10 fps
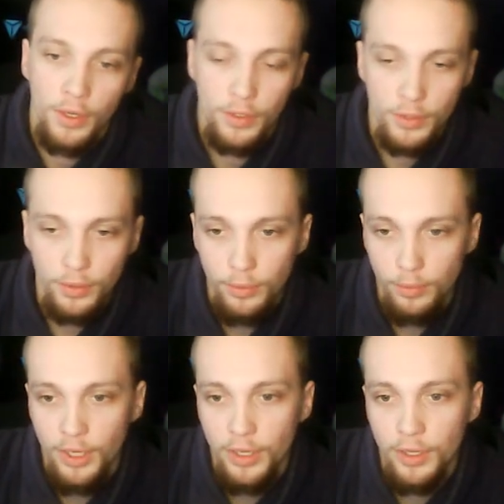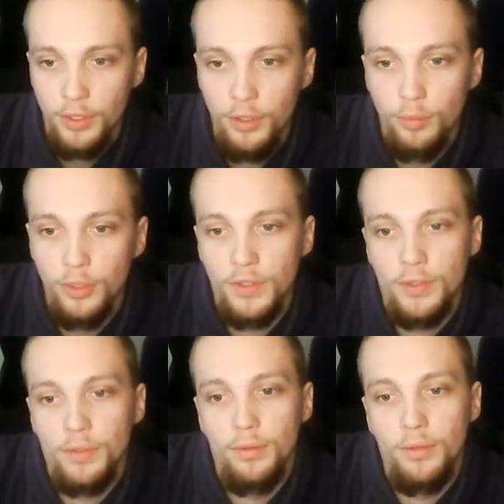So yeah,
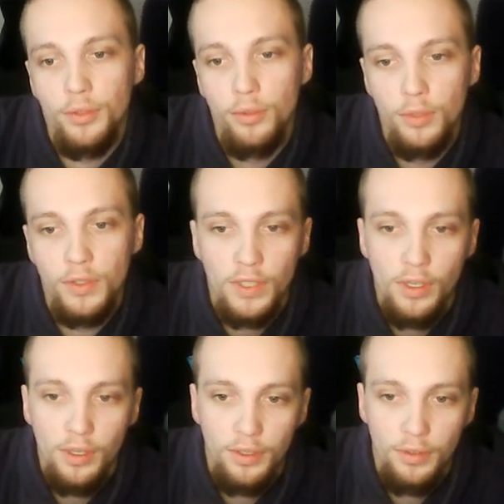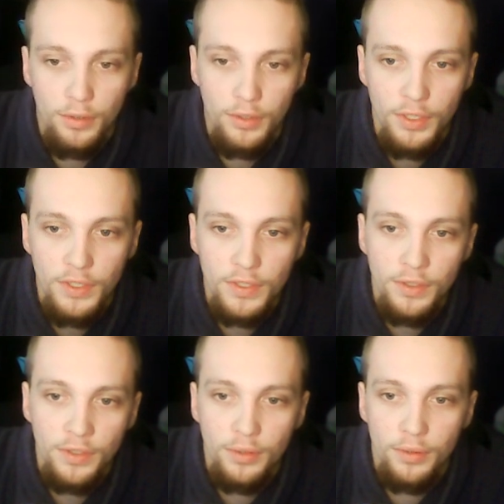humans. Humans are
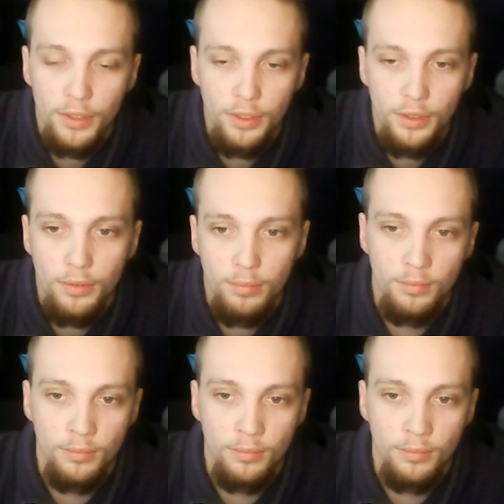decent, they're